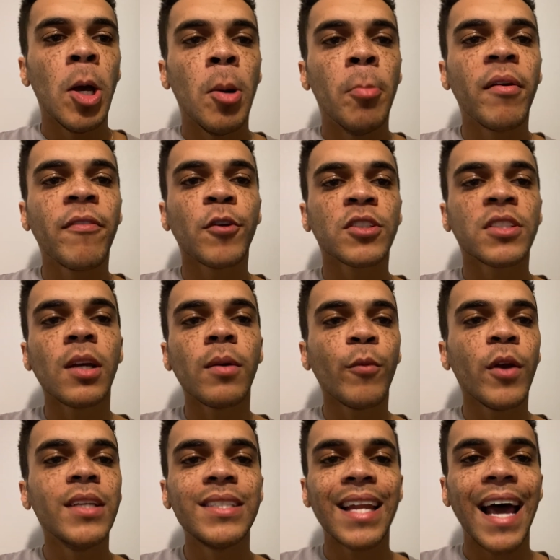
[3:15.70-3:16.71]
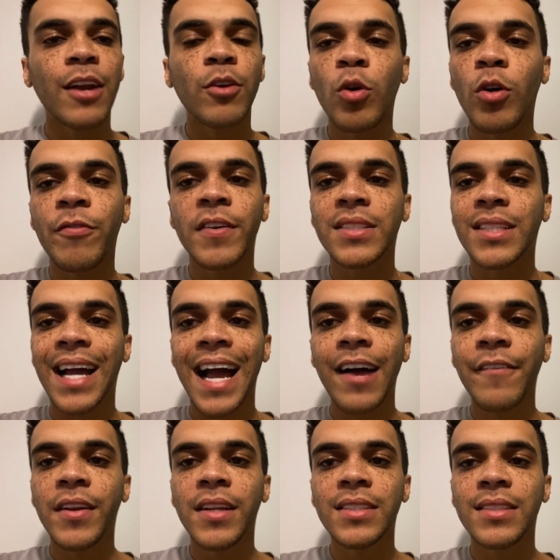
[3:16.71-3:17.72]
But for some reason, I don't know if it's a
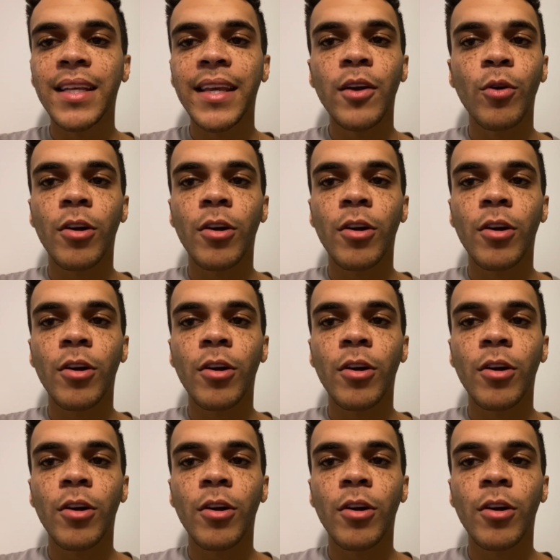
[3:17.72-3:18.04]
confidence thing